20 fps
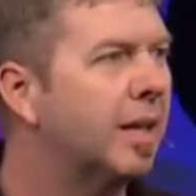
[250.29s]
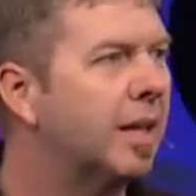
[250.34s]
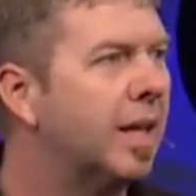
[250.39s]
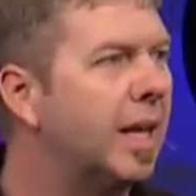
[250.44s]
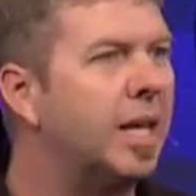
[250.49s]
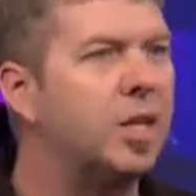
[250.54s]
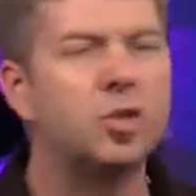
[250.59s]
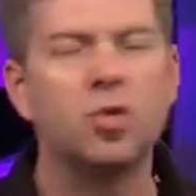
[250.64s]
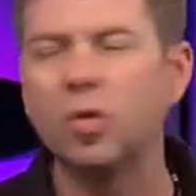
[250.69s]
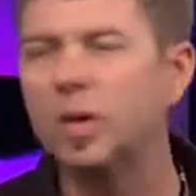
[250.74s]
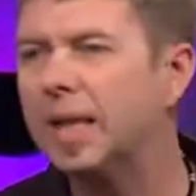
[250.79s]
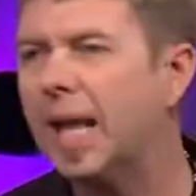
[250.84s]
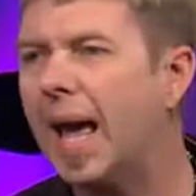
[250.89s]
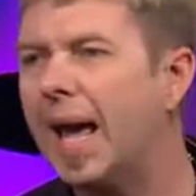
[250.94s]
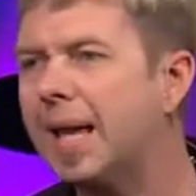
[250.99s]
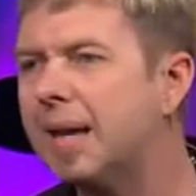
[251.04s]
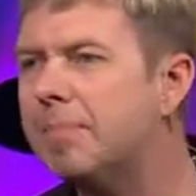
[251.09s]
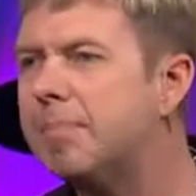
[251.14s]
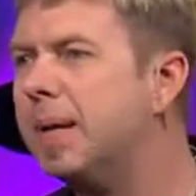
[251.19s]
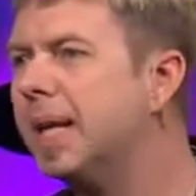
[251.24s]
his
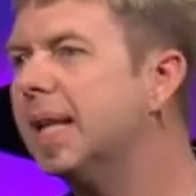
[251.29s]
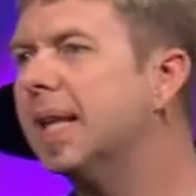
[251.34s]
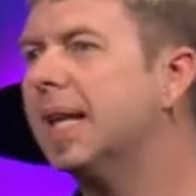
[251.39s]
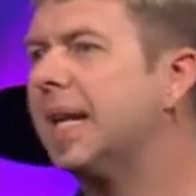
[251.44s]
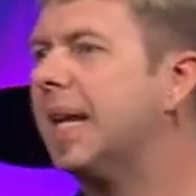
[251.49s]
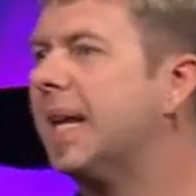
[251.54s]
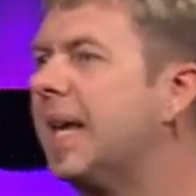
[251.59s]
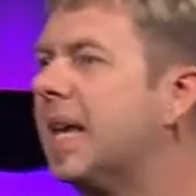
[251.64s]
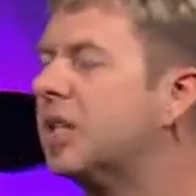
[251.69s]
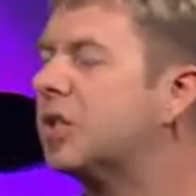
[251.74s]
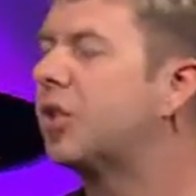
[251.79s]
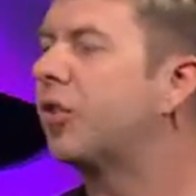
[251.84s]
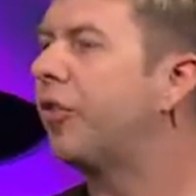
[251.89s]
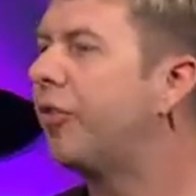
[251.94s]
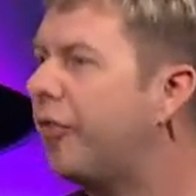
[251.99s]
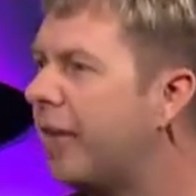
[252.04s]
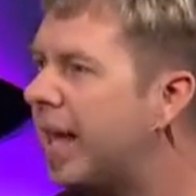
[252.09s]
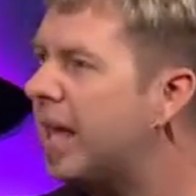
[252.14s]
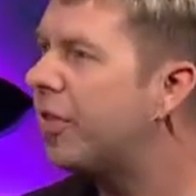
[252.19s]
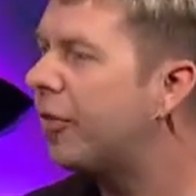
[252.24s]
reliability, his
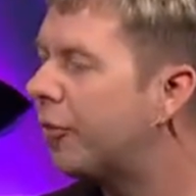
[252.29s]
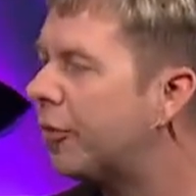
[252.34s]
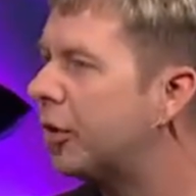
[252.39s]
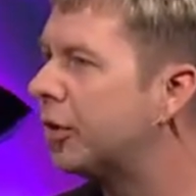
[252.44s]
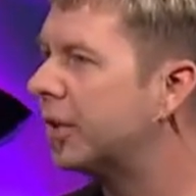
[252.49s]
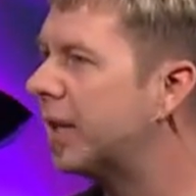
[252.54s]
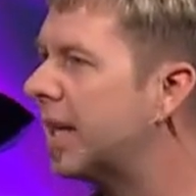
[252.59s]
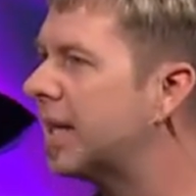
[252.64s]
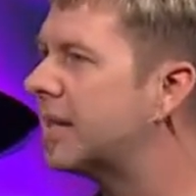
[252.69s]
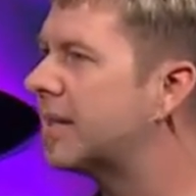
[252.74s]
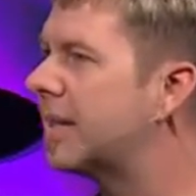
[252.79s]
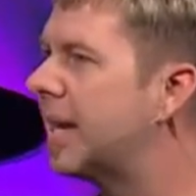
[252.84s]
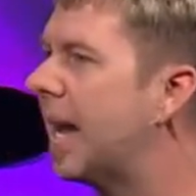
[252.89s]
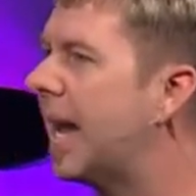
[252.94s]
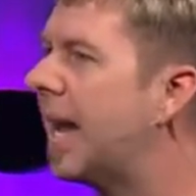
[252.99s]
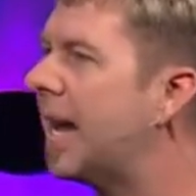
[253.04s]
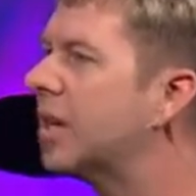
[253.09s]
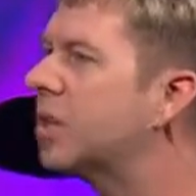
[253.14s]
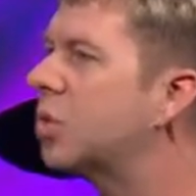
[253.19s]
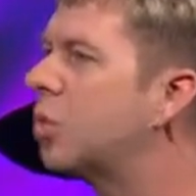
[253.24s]
faithfulness to
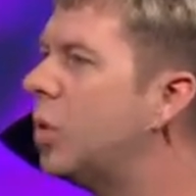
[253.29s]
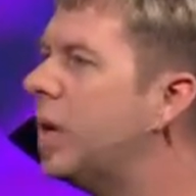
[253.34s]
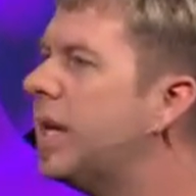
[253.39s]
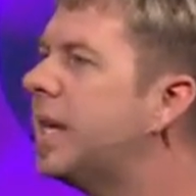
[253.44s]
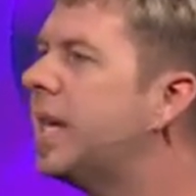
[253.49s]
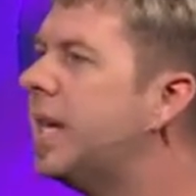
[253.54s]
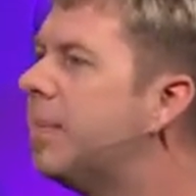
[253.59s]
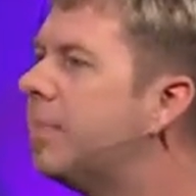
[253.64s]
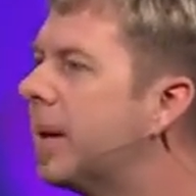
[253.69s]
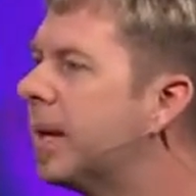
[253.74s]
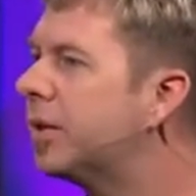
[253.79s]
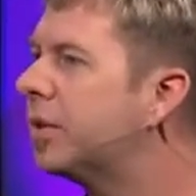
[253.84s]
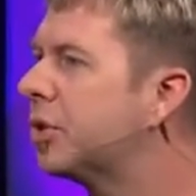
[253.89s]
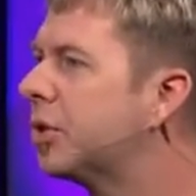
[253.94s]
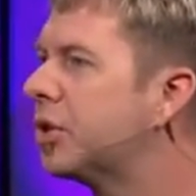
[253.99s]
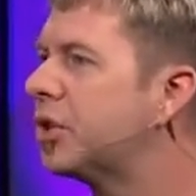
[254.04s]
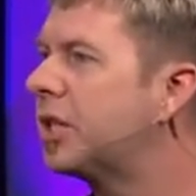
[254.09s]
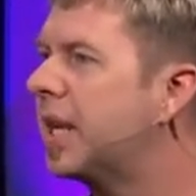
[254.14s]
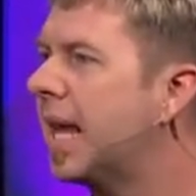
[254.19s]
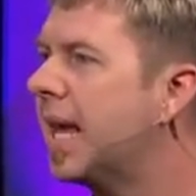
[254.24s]
us, we keep
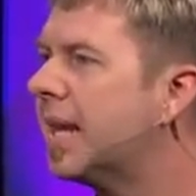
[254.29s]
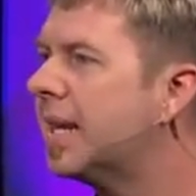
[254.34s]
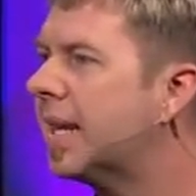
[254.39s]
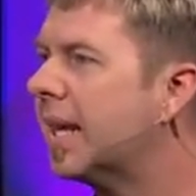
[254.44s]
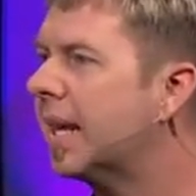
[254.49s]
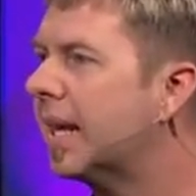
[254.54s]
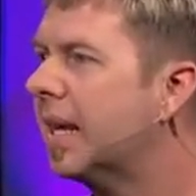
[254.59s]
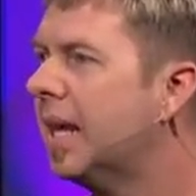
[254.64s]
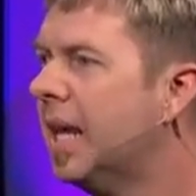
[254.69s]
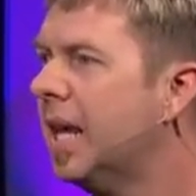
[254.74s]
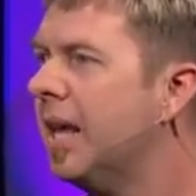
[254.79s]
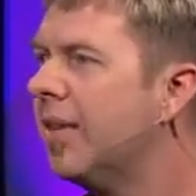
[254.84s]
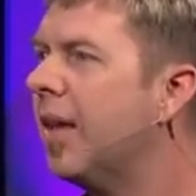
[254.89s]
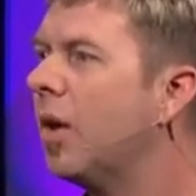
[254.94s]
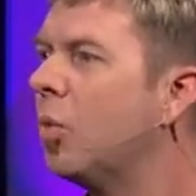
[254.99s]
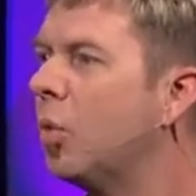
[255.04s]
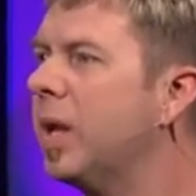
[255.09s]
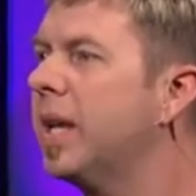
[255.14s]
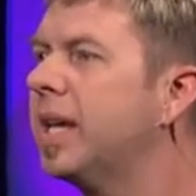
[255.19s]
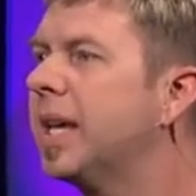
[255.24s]
understanding
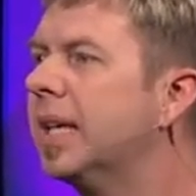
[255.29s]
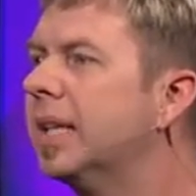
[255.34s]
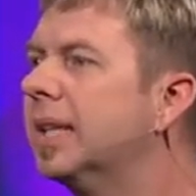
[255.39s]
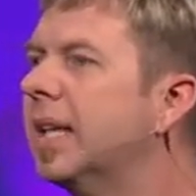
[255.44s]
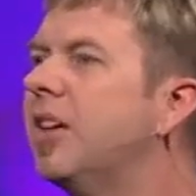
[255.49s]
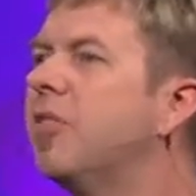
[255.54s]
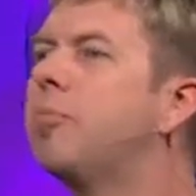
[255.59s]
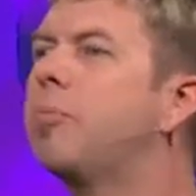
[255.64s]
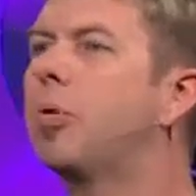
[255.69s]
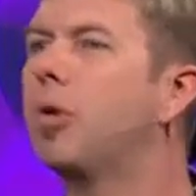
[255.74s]
that we can live